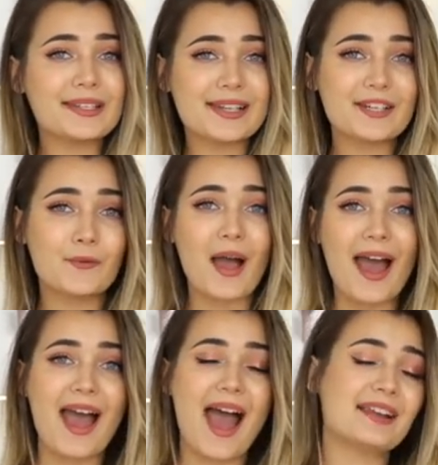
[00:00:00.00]
easy to
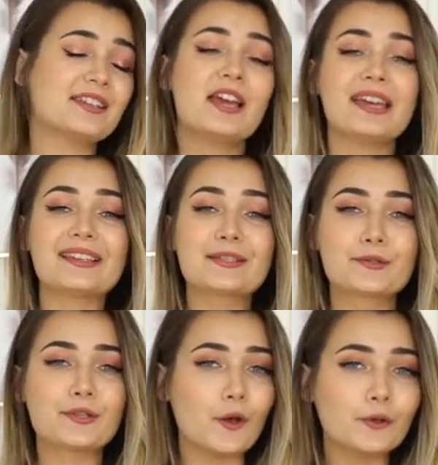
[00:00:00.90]
wear and it's
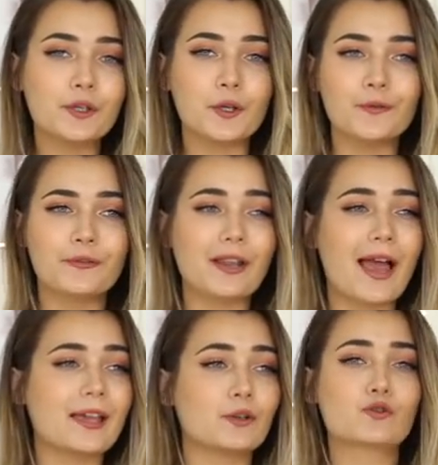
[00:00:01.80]
so cute for
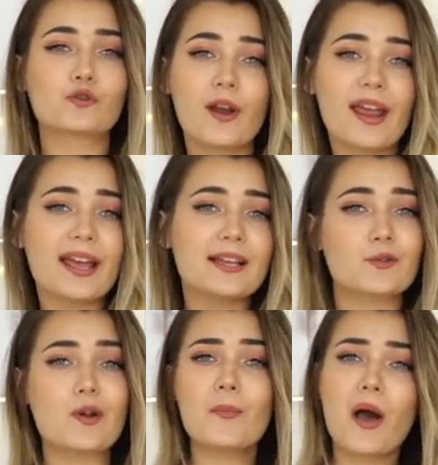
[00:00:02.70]
like
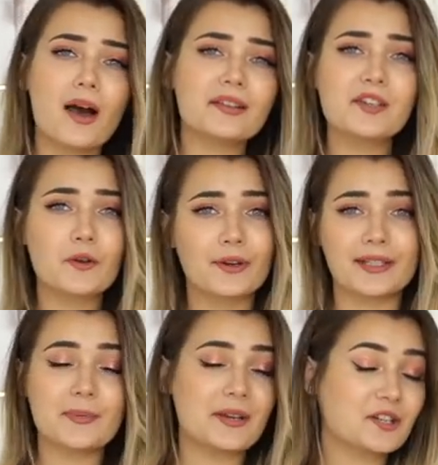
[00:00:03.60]
drinks or a party or
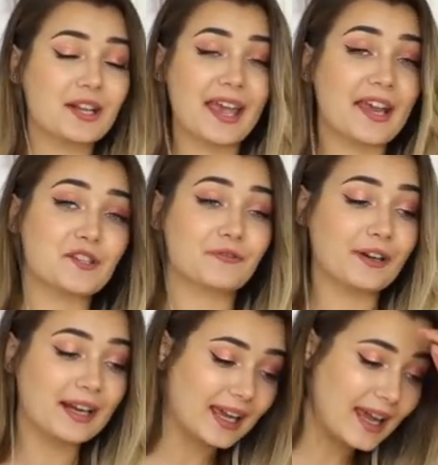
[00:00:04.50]
any special occasion
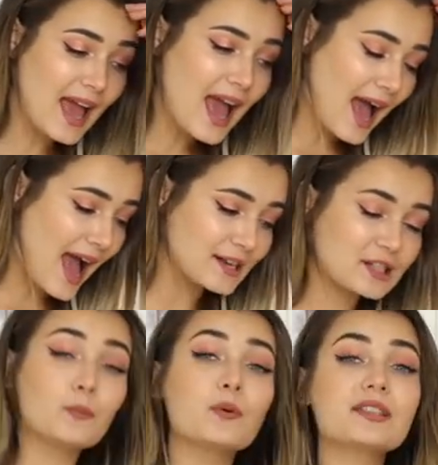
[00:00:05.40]
really. And
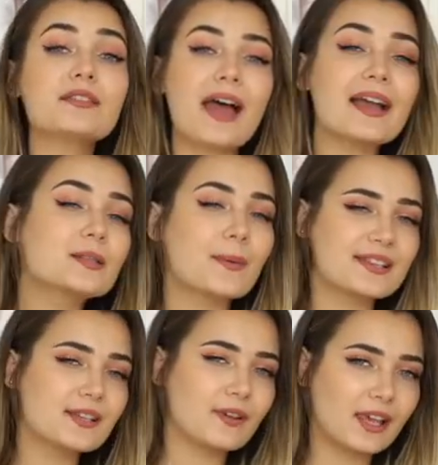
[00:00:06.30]
it wasn't that
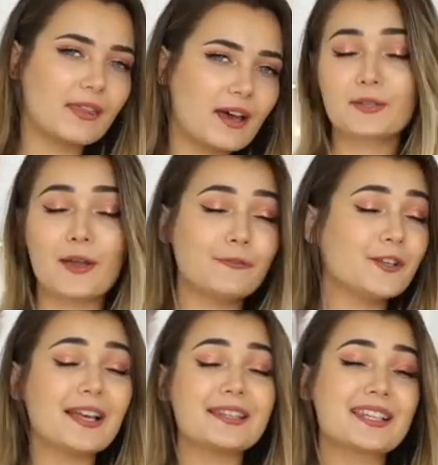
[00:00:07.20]
expensive either. So I
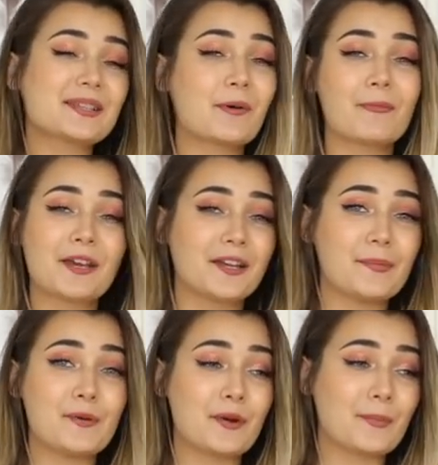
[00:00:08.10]
feel like this is probably gonna
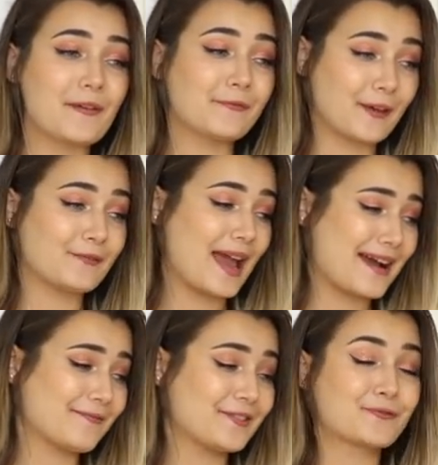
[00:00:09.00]
be one of my favorite
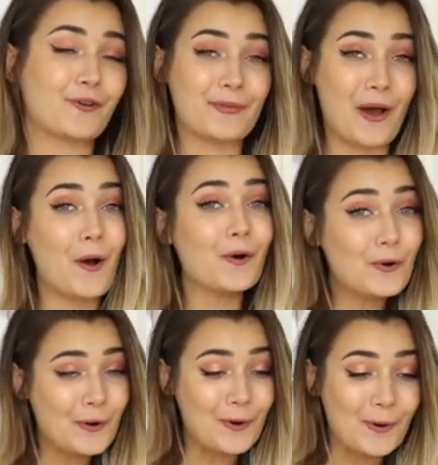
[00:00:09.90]
outfits from the
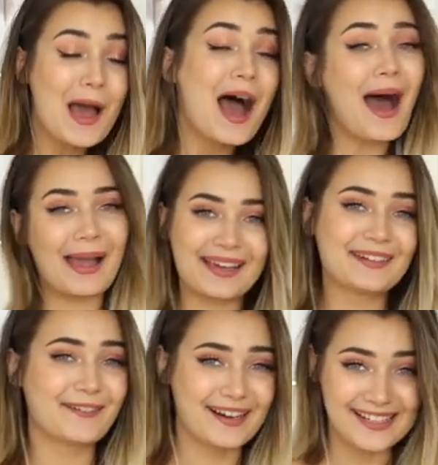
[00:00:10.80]
whole haul. I
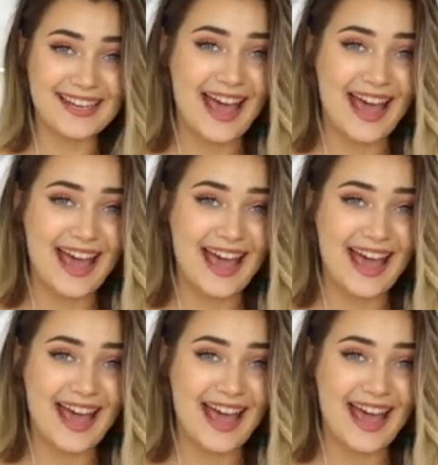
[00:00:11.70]
can already